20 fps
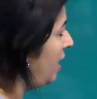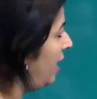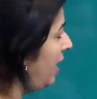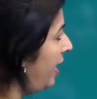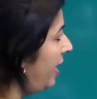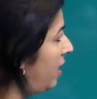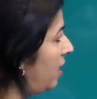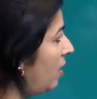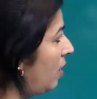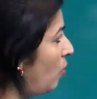
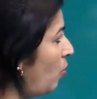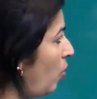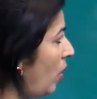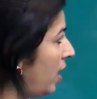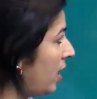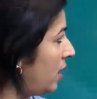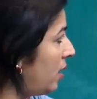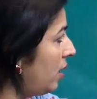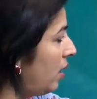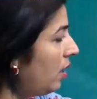Like
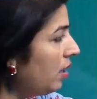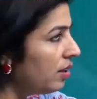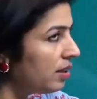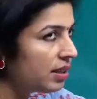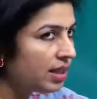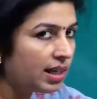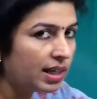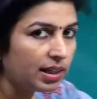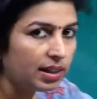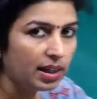water,
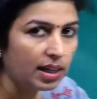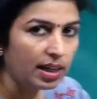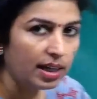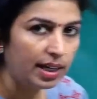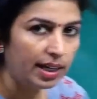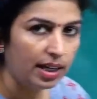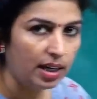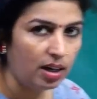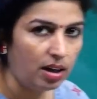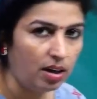
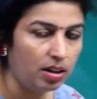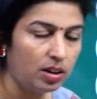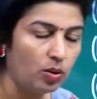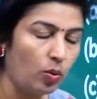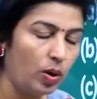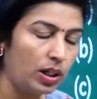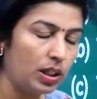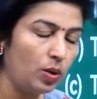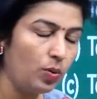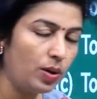the
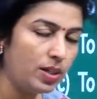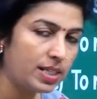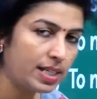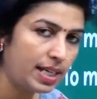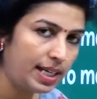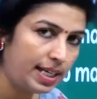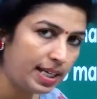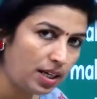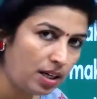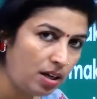water was
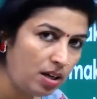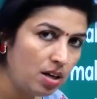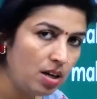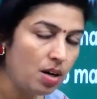clear,